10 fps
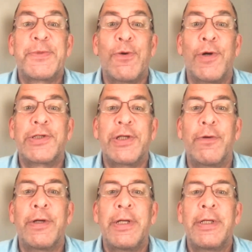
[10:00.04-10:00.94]

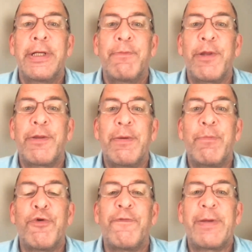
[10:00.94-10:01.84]
also with
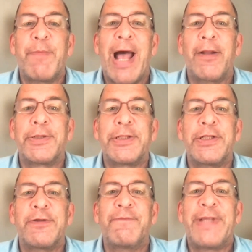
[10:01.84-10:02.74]
improving balances
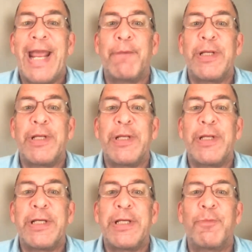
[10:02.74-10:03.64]
of dampness
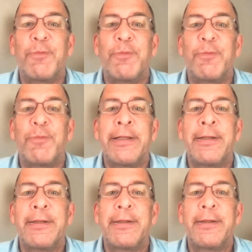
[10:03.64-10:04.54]
and heat in the
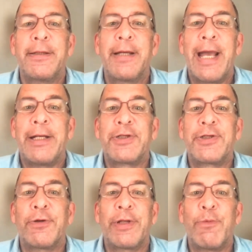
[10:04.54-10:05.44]
body. And
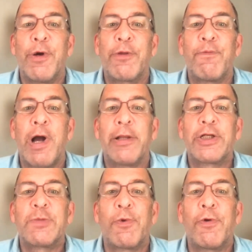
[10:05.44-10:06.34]
it's certainly worthwhile
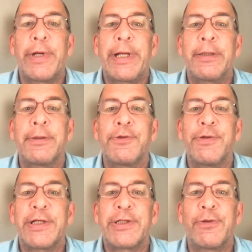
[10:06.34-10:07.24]
exploring
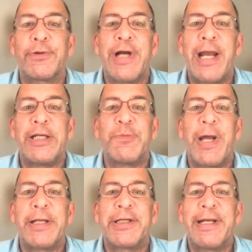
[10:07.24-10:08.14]
traditional Chinese
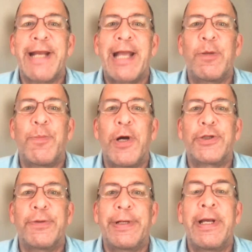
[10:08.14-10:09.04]
medicine and
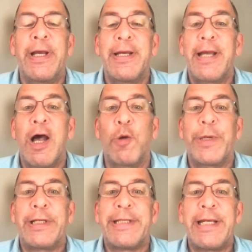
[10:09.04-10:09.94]
acupuncture and
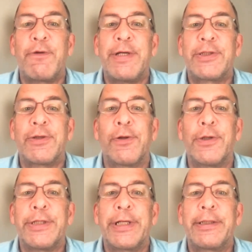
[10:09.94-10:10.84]
helping decrease
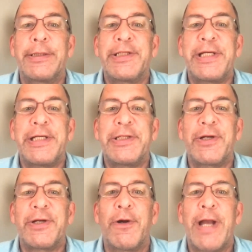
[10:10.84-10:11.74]
allergic disease
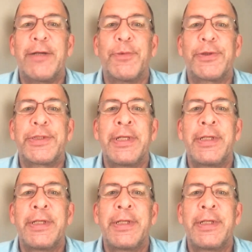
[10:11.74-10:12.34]
in our animals.